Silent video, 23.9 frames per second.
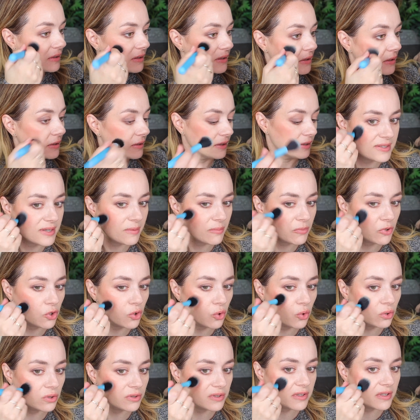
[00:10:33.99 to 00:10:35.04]
It has some
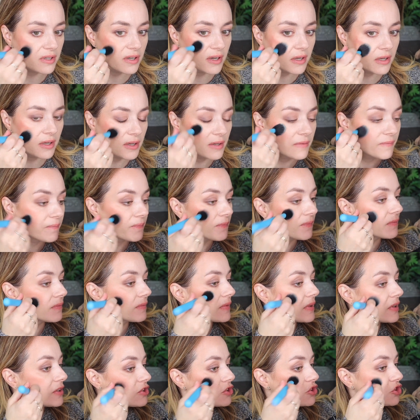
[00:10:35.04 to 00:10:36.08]
gold
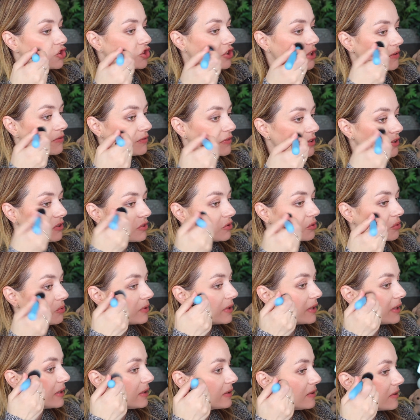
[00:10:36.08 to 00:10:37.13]
shift to
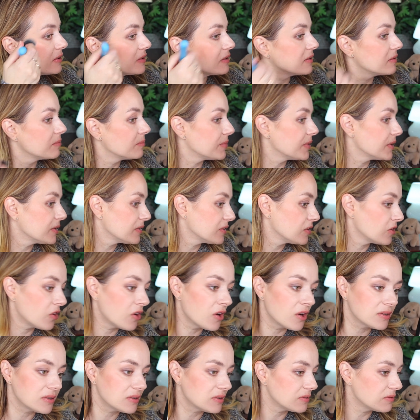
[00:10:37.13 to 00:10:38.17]
it, but
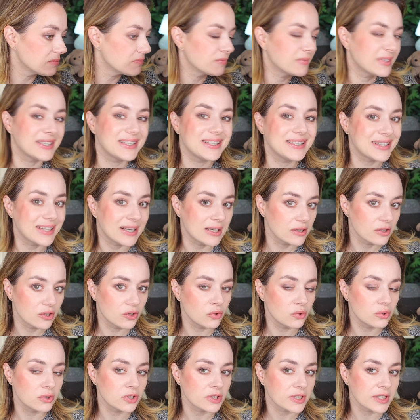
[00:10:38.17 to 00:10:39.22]
not
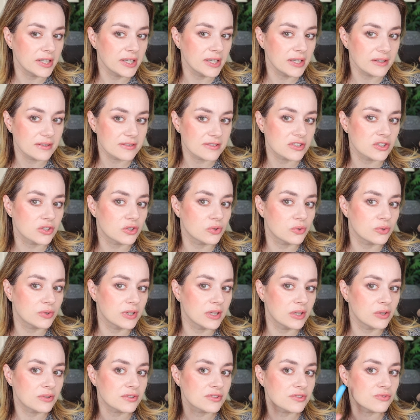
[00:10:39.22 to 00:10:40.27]
yellow looking, so
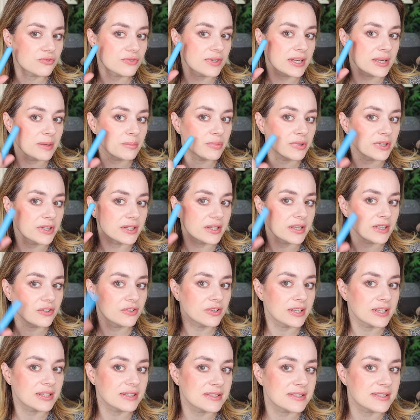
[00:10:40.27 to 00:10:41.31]
it looks really pretty, you
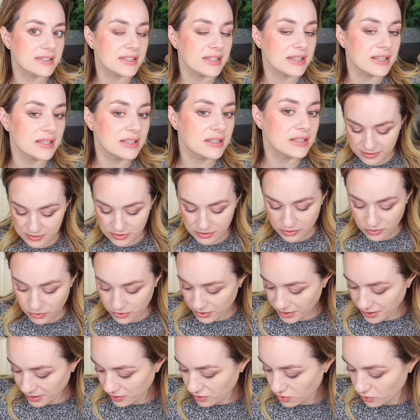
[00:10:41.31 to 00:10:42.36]
can see. So now you
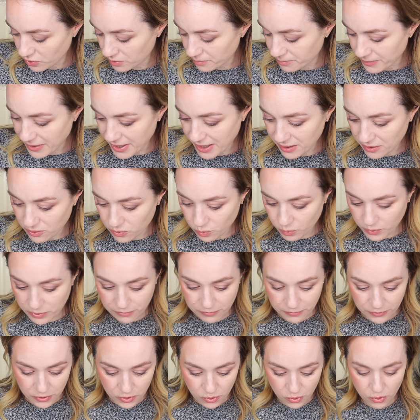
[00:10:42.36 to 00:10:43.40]
can go in back
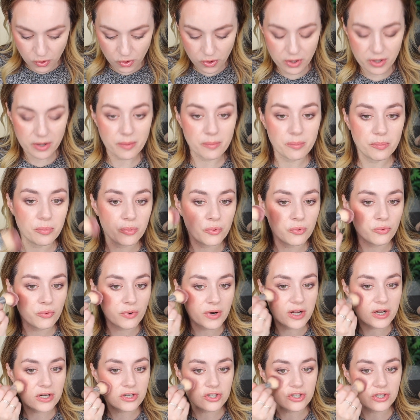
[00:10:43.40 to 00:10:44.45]
with your
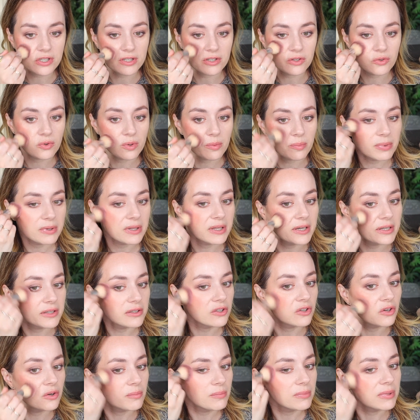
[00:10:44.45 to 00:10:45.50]
brush that you applied
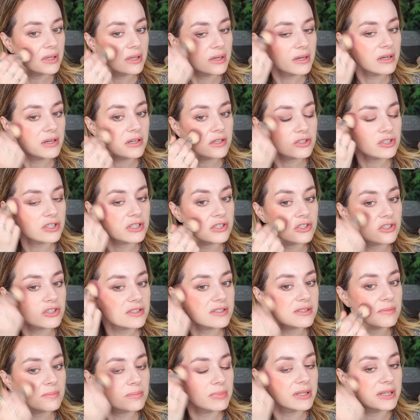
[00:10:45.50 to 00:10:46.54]
your blush and
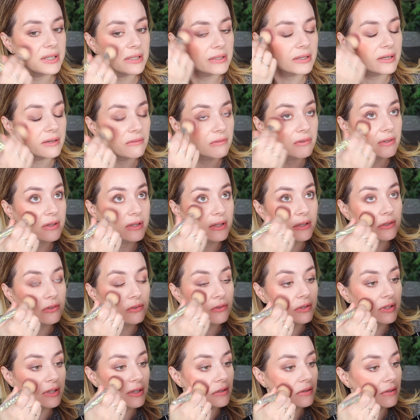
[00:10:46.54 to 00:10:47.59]
just blend everything
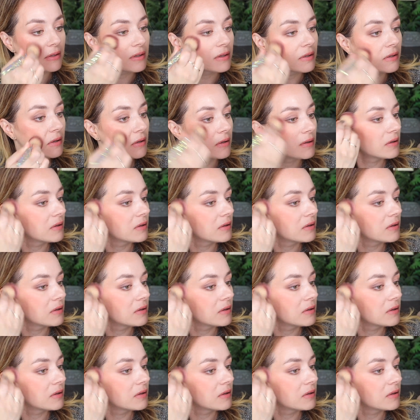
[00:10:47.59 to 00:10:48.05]
together.